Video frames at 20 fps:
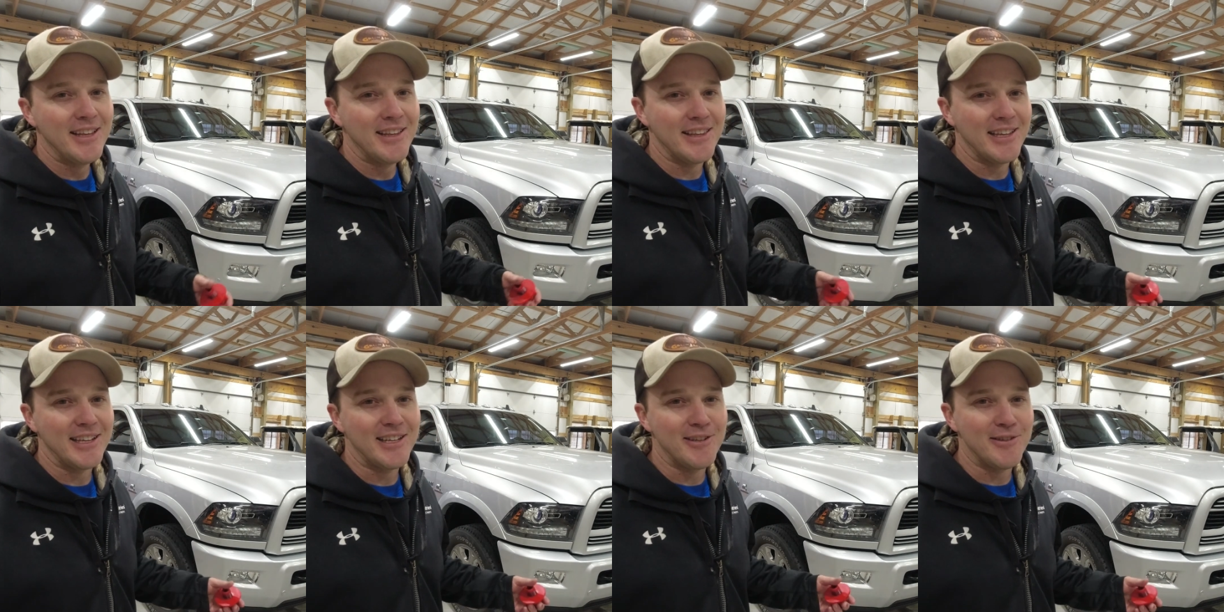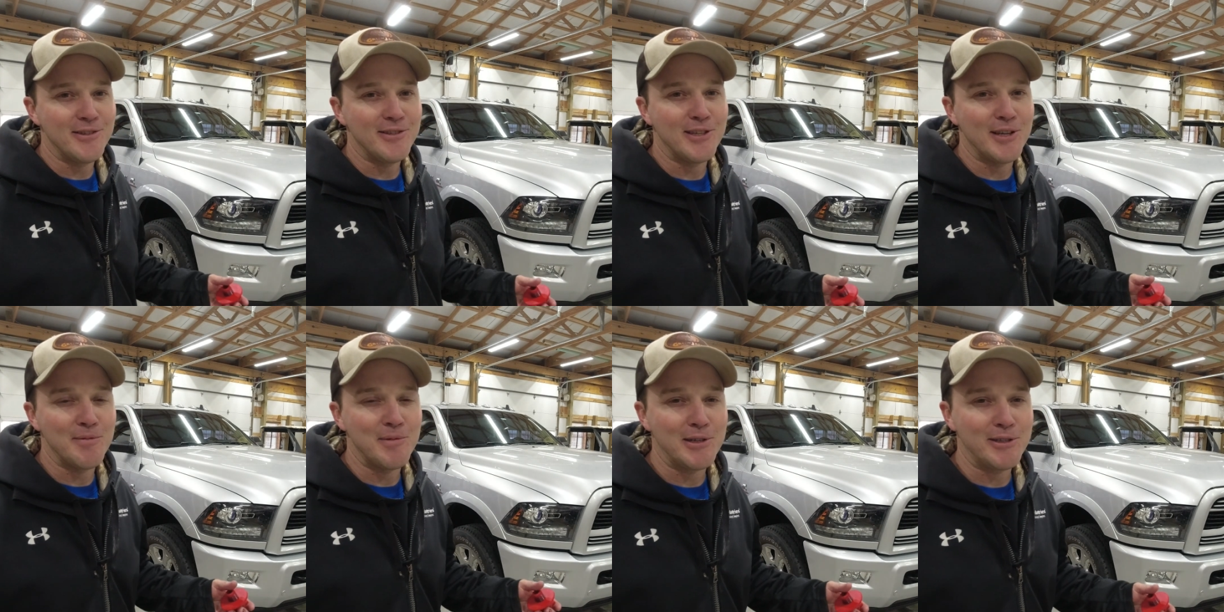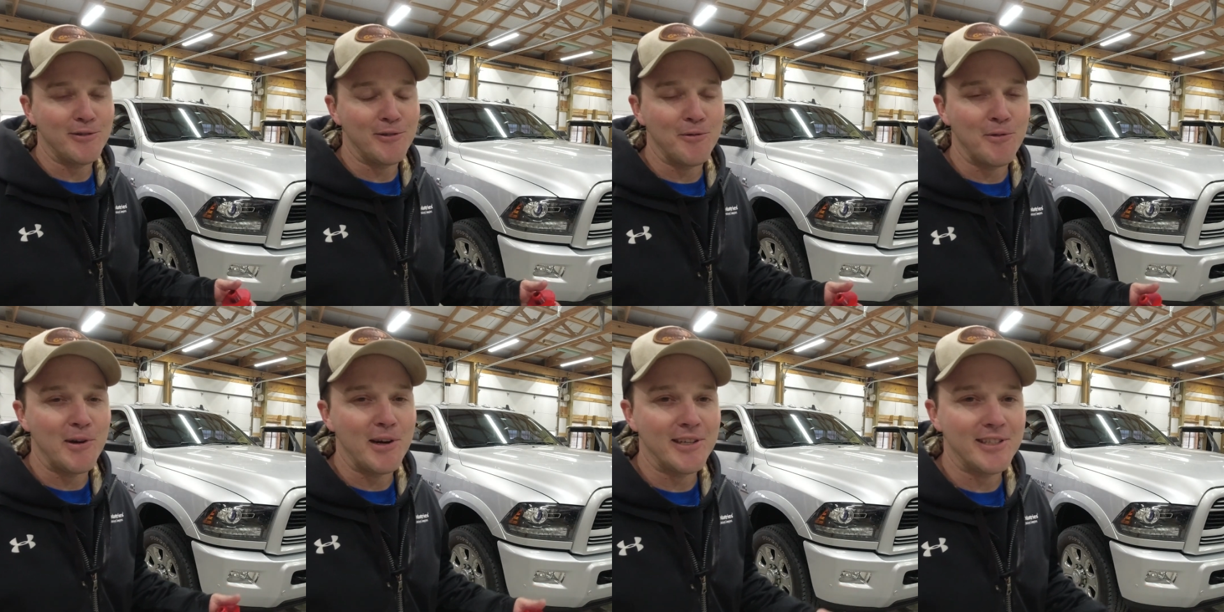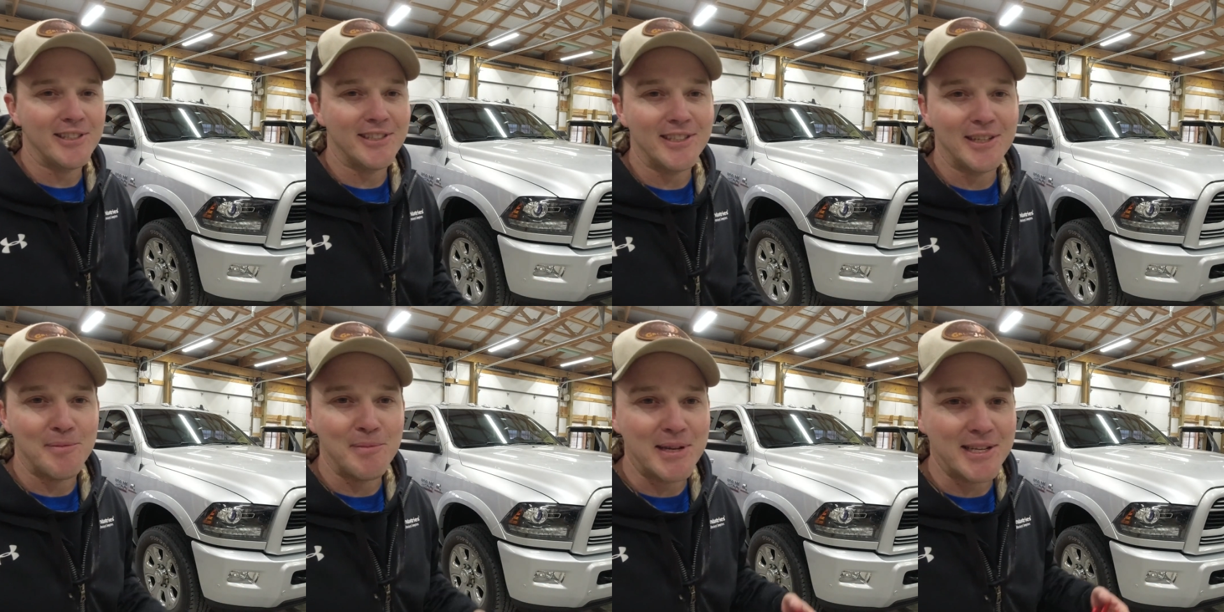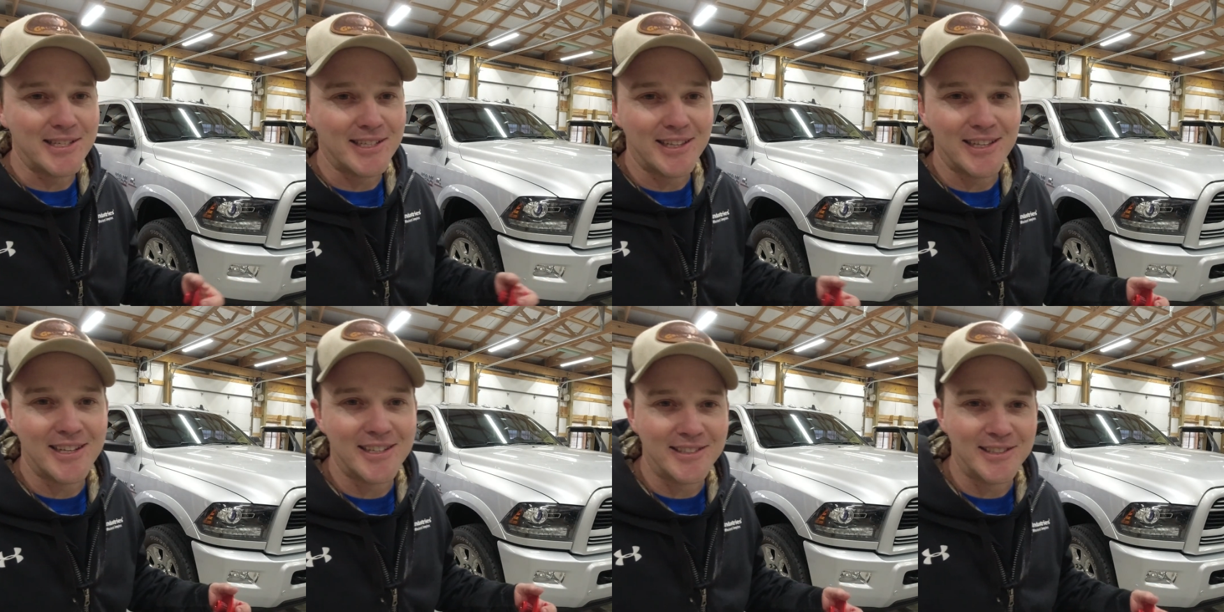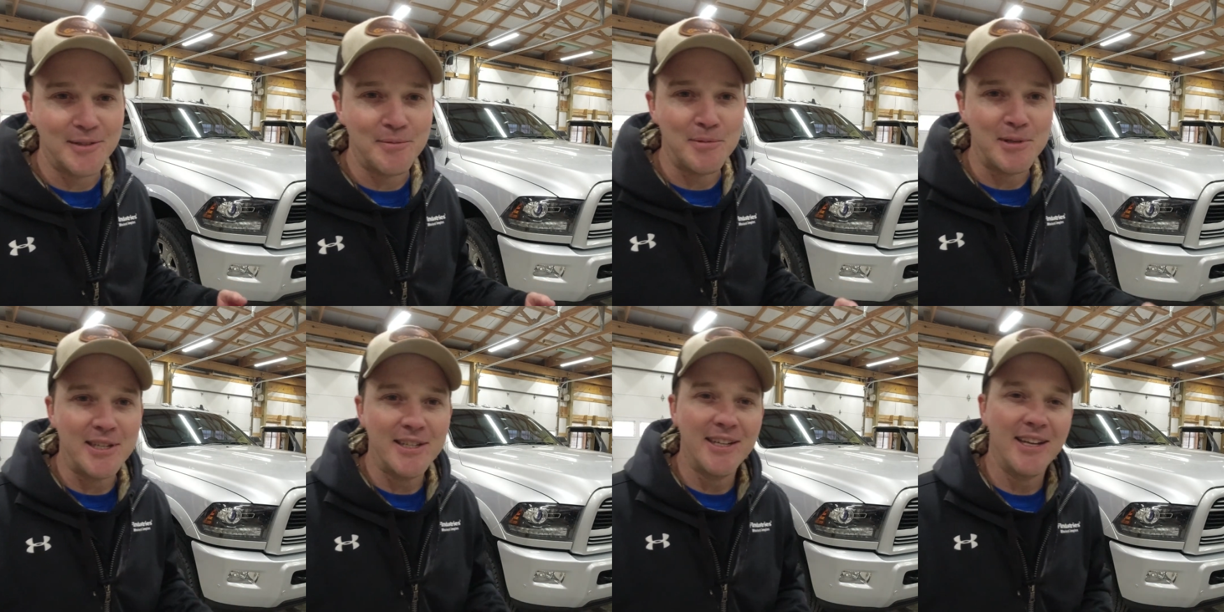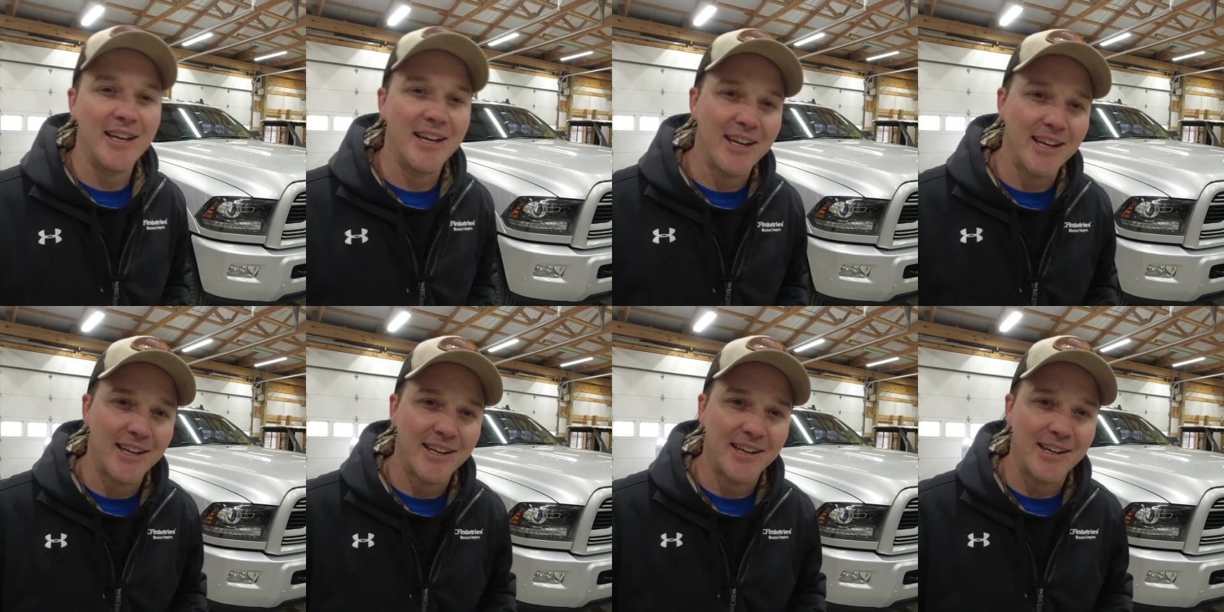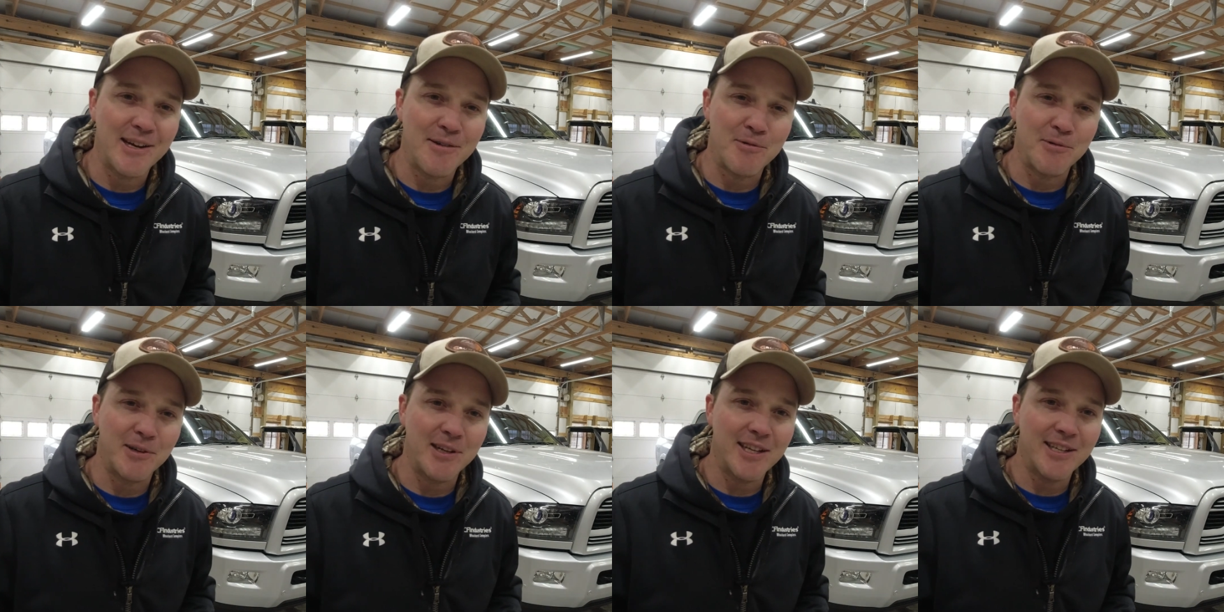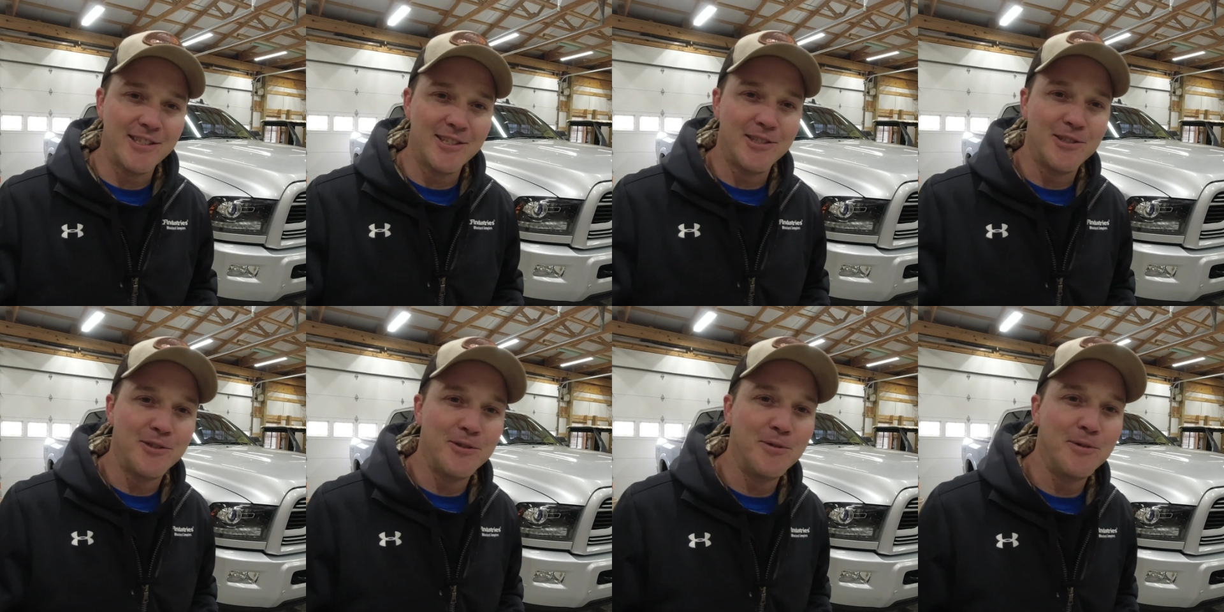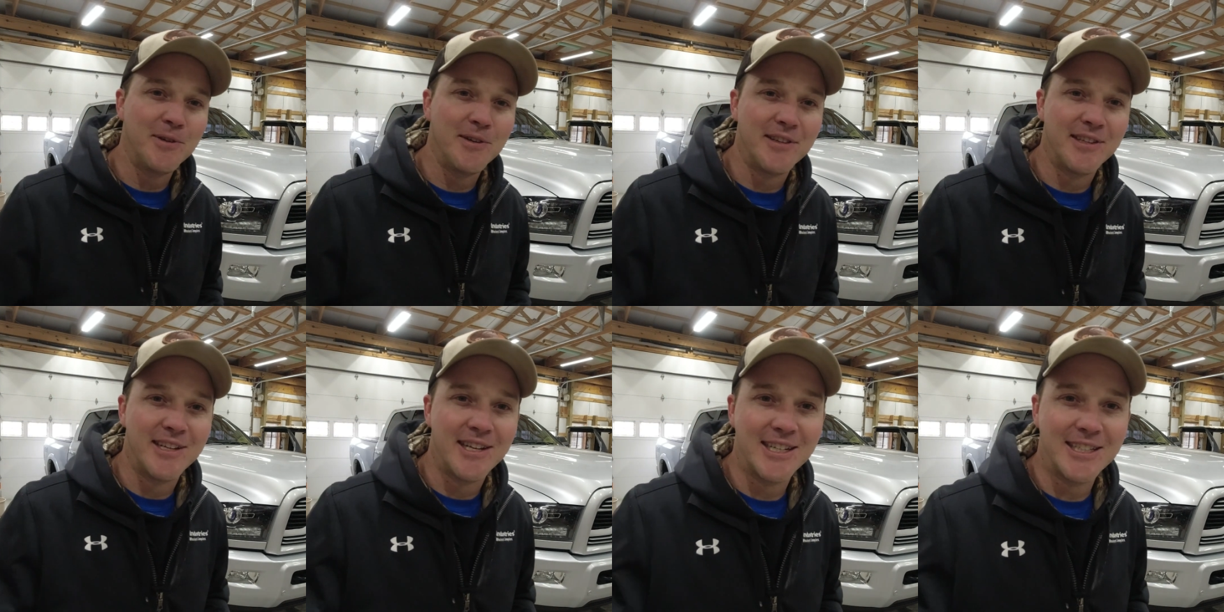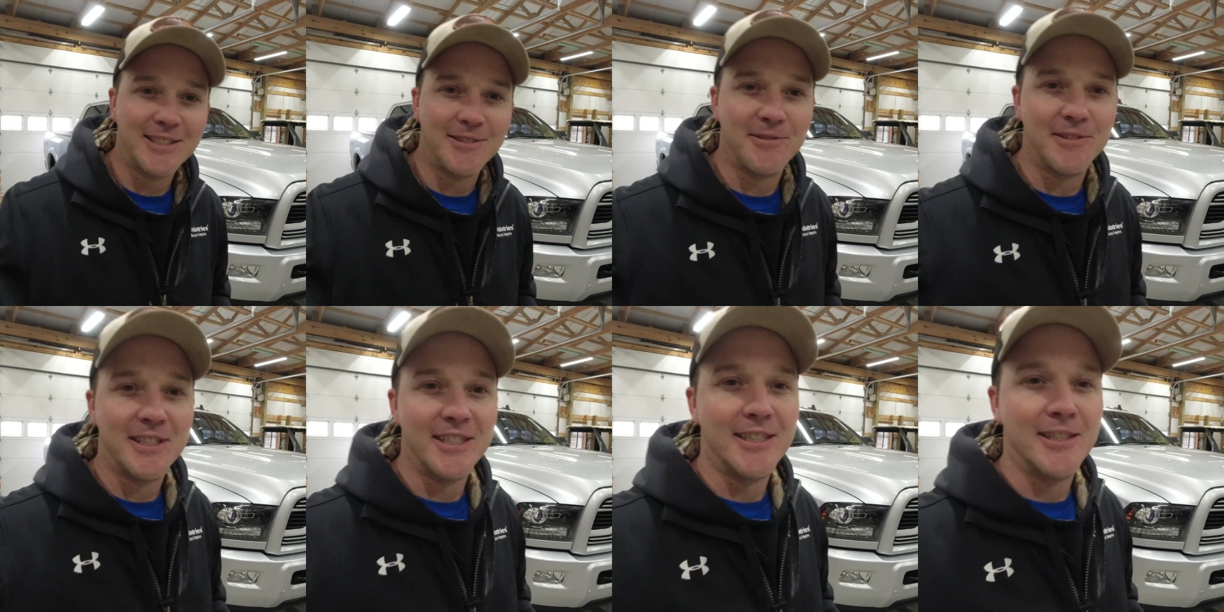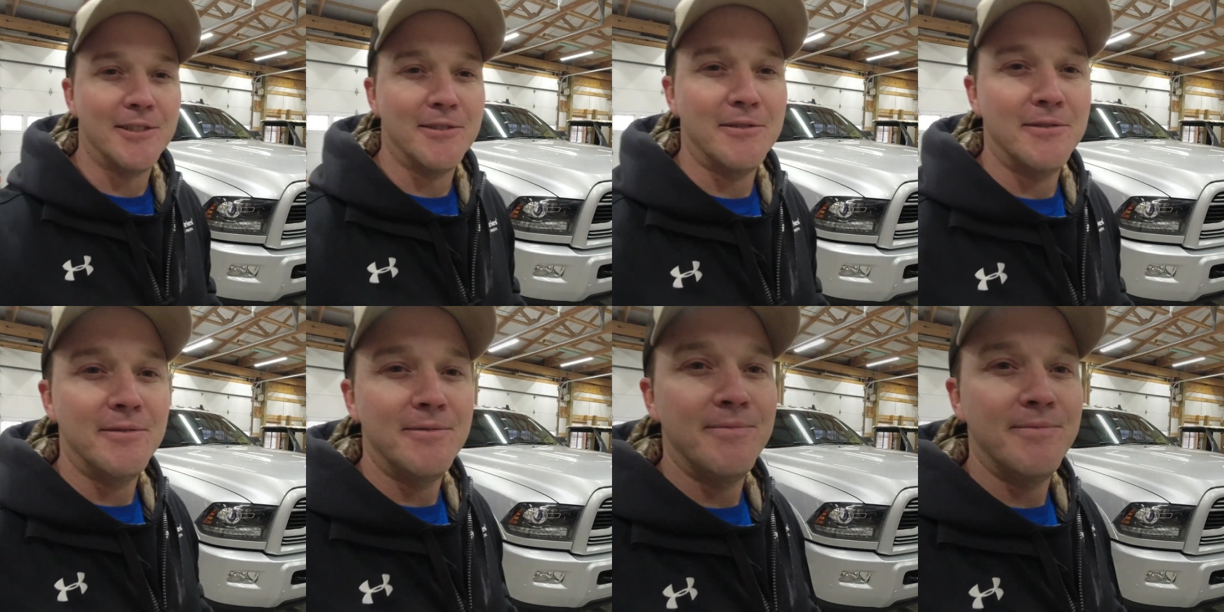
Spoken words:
Thank you so much for watching. It means a lot to me, and I will catch you on the next video.